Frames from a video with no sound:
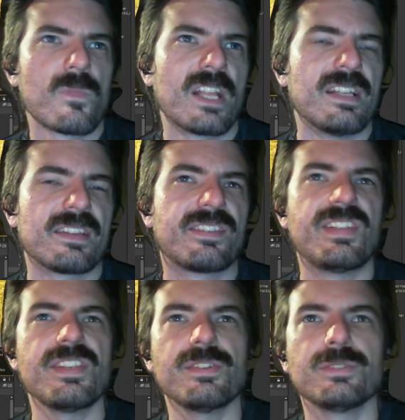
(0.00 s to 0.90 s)
that's
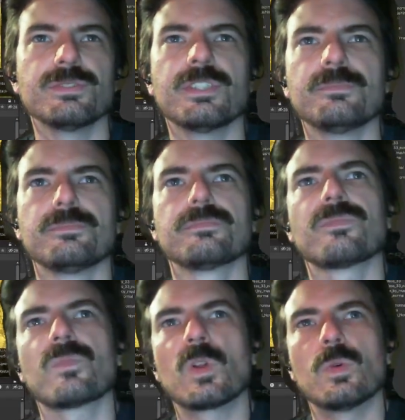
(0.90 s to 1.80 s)
tilled
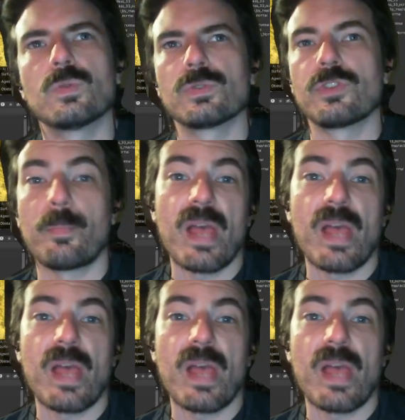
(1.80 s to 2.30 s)
or the